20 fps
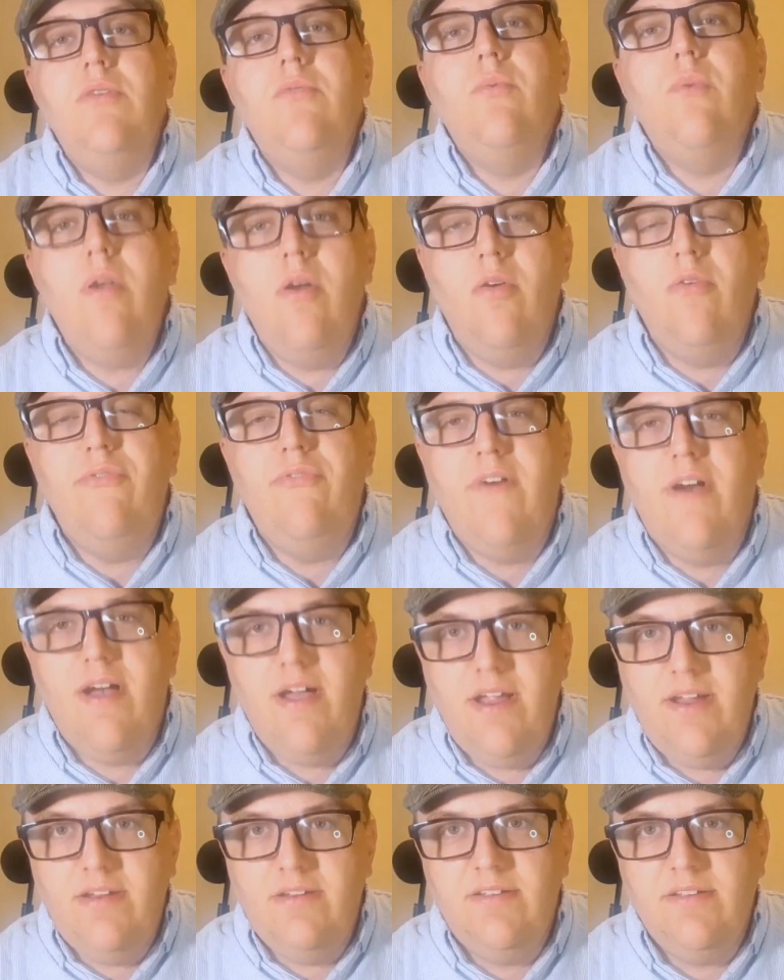you will
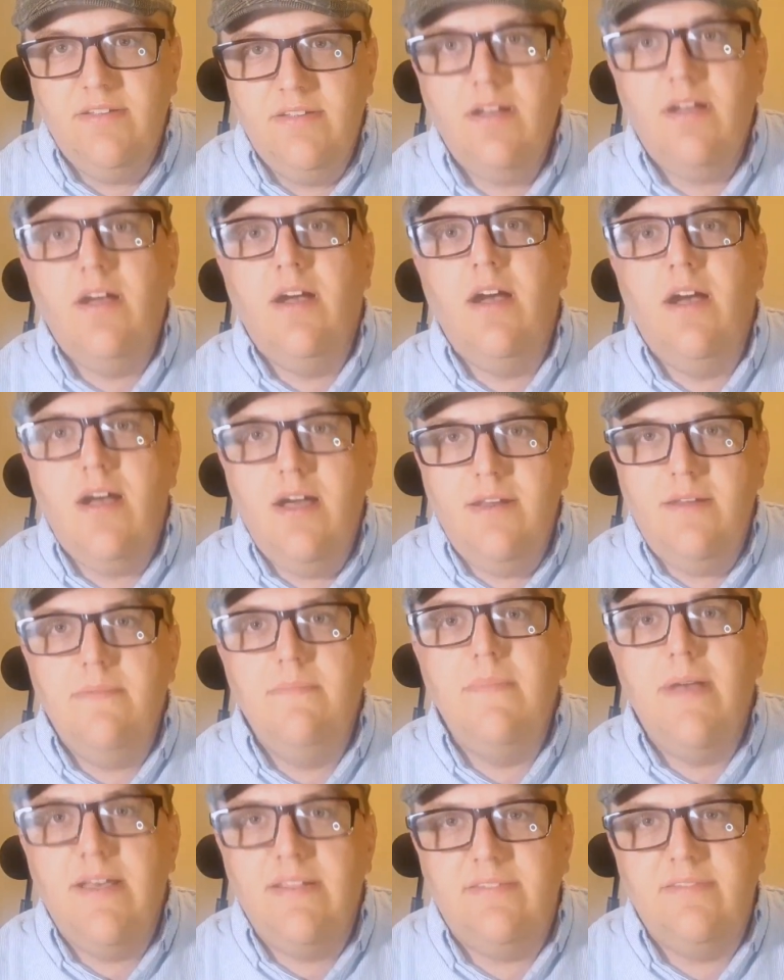find
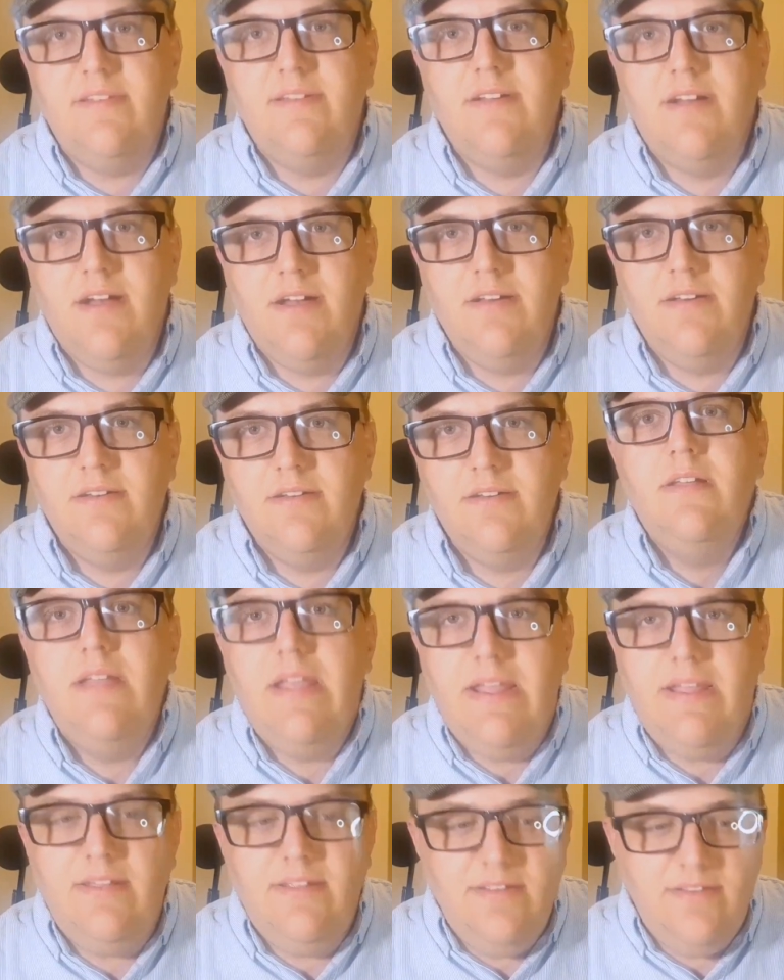on Mastodon
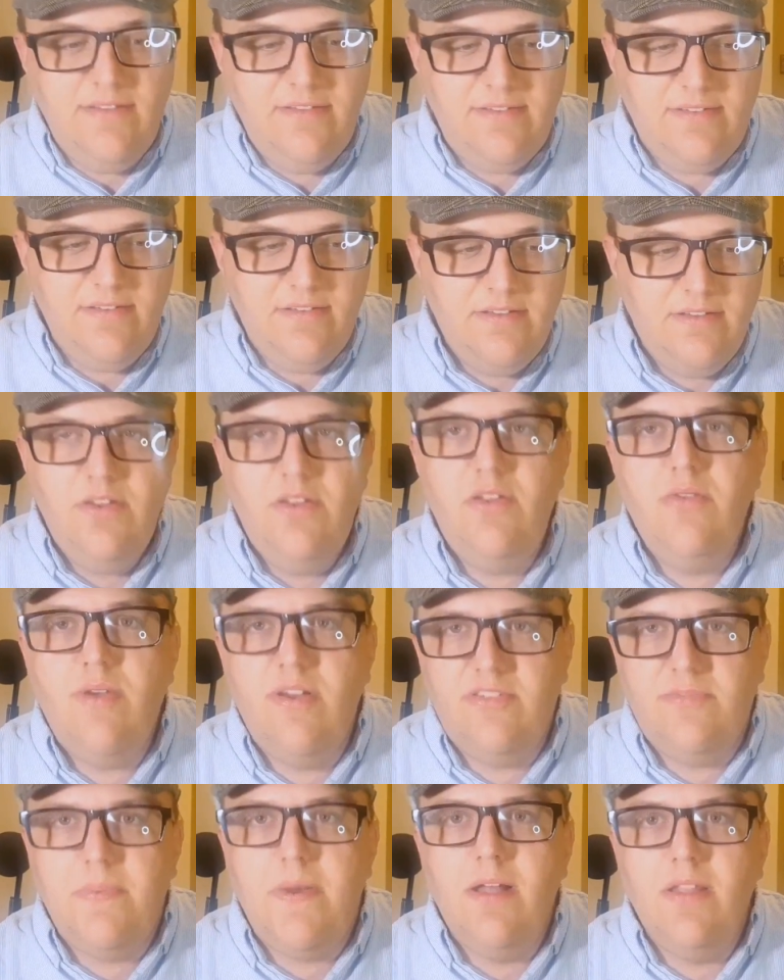is
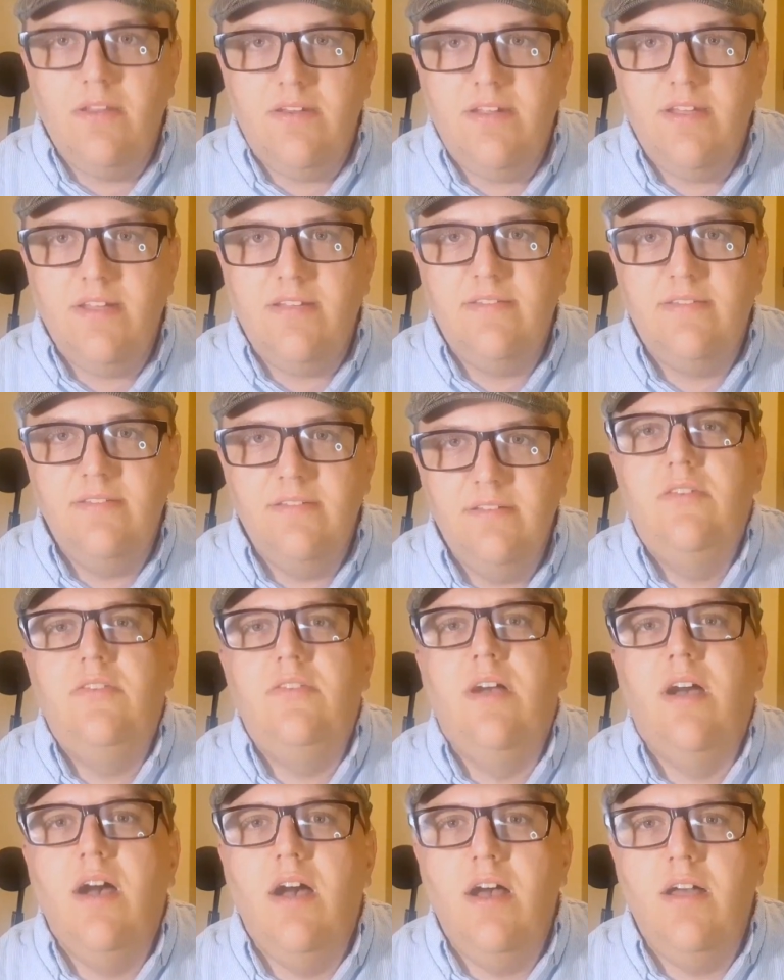US politics.
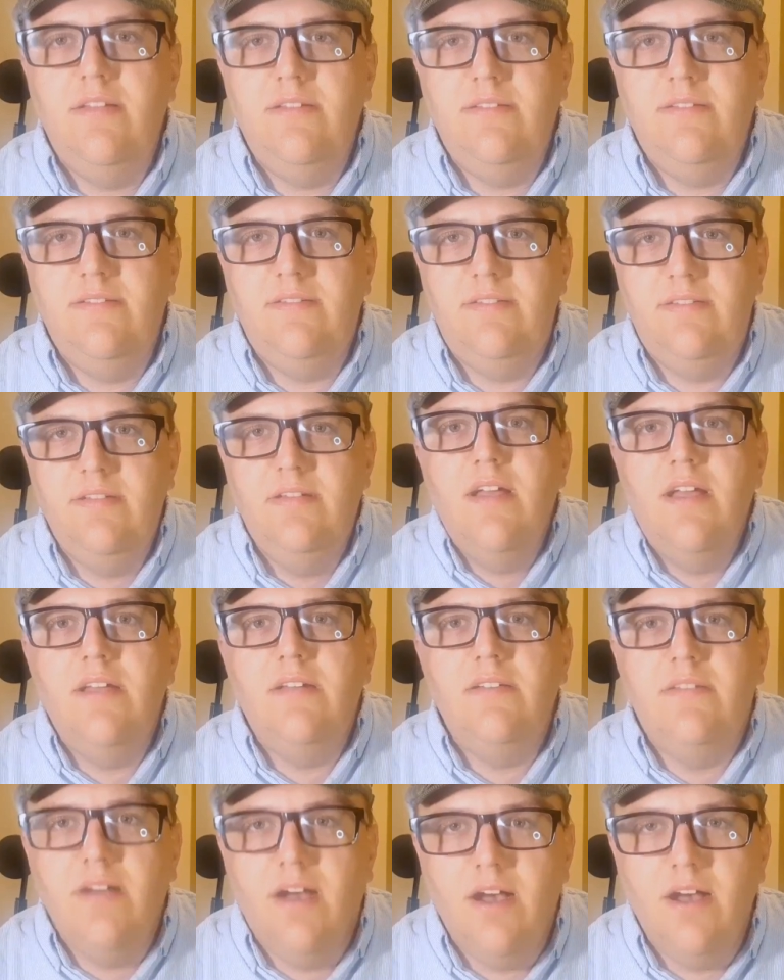Tons
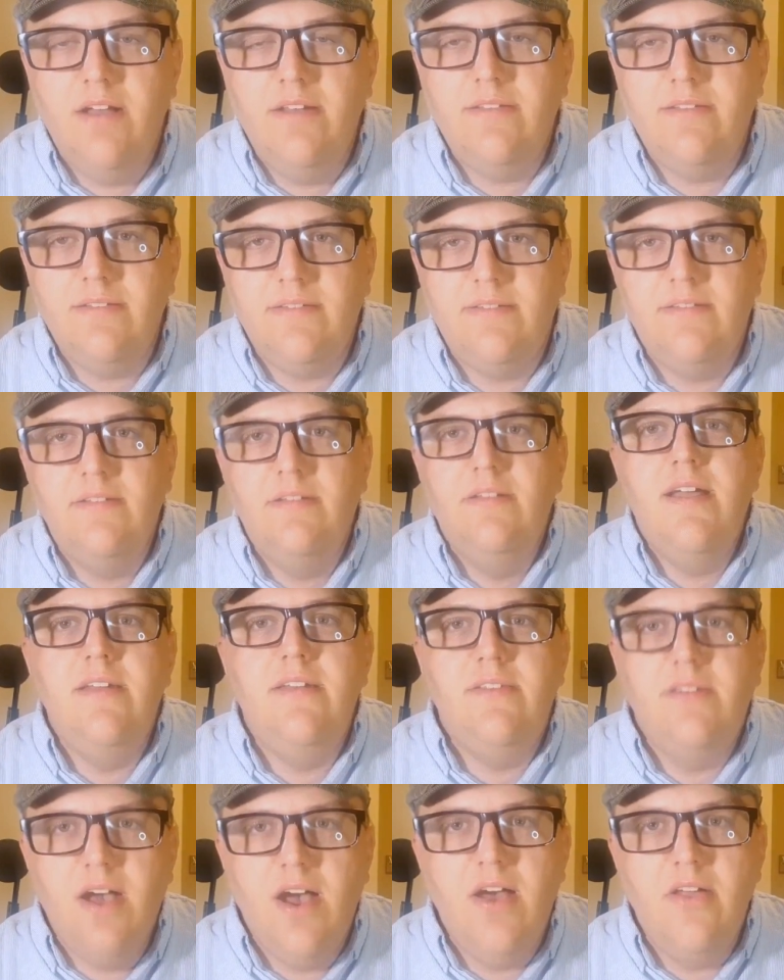and tons
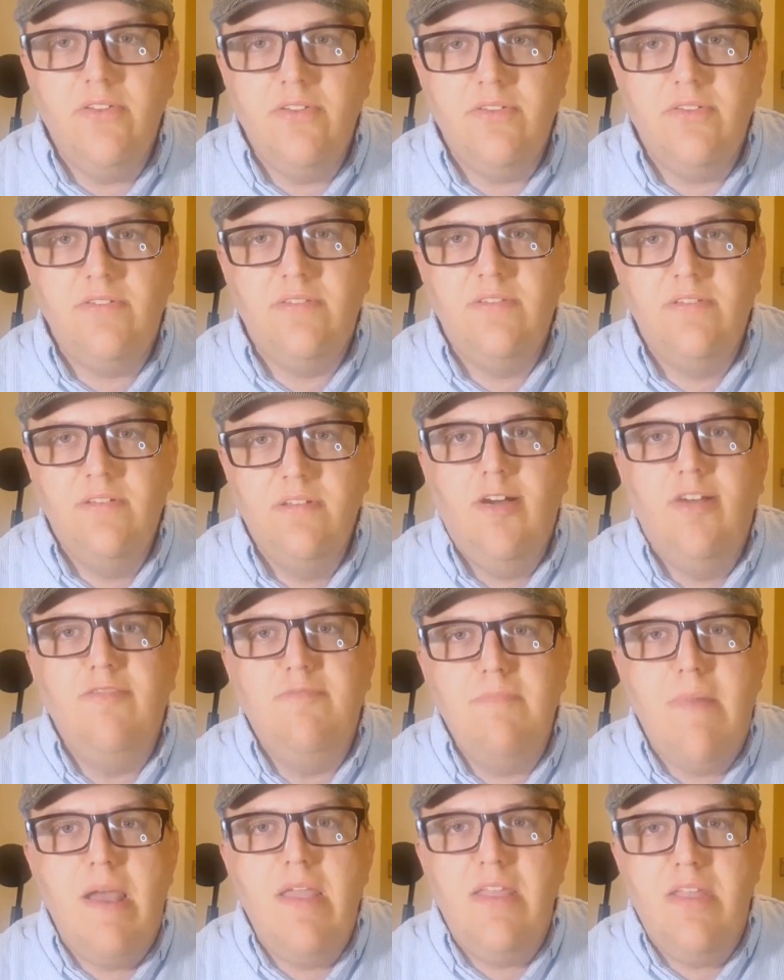and tons
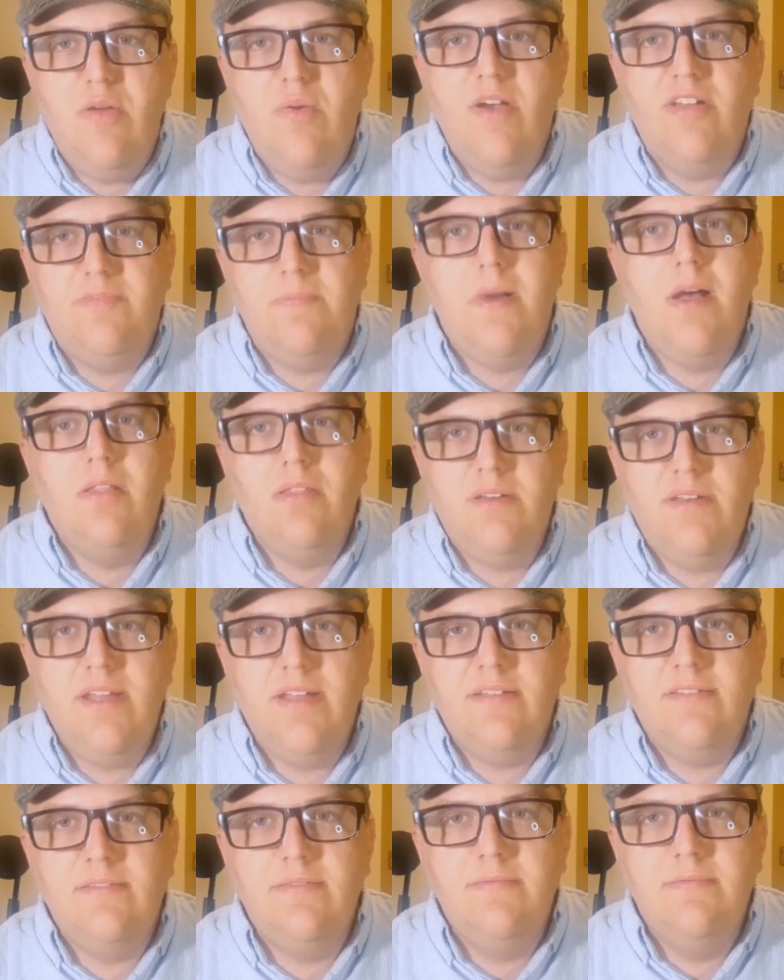of US
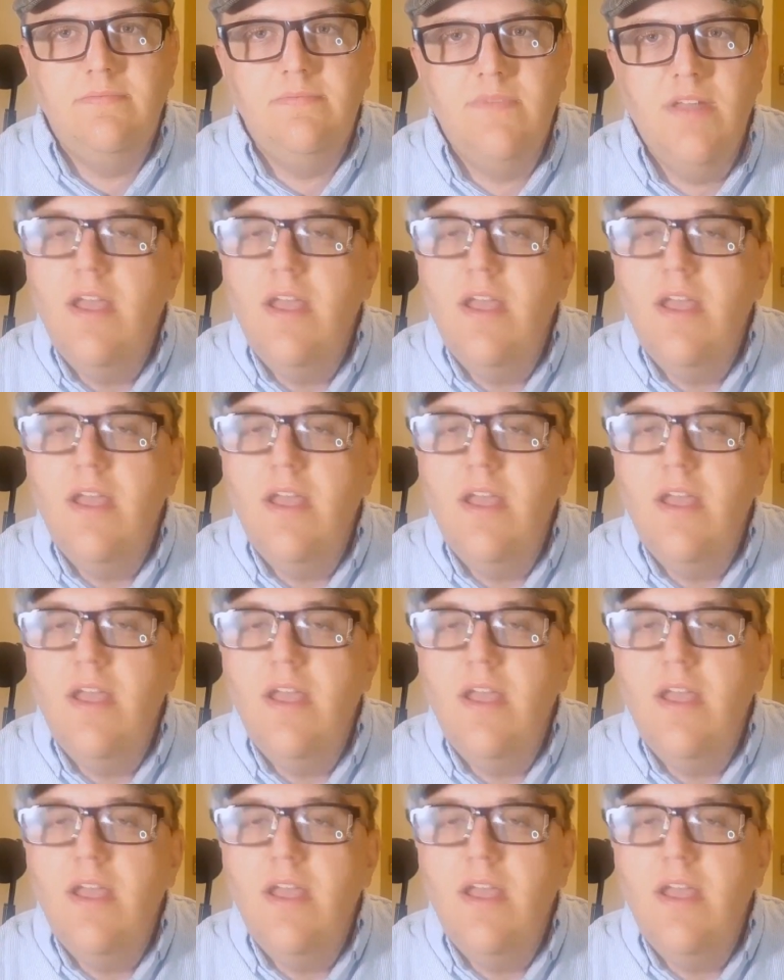politics.